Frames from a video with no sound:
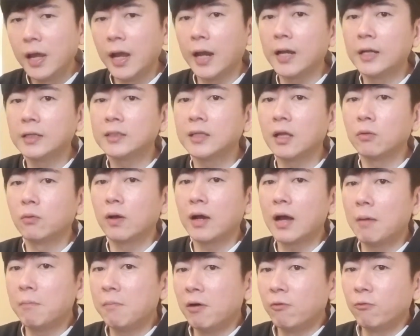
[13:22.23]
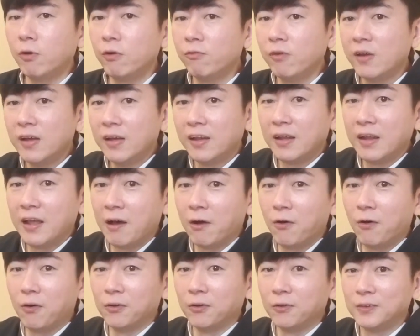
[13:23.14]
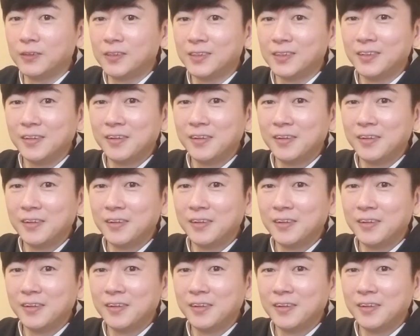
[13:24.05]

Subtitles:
and I start to come up with all those,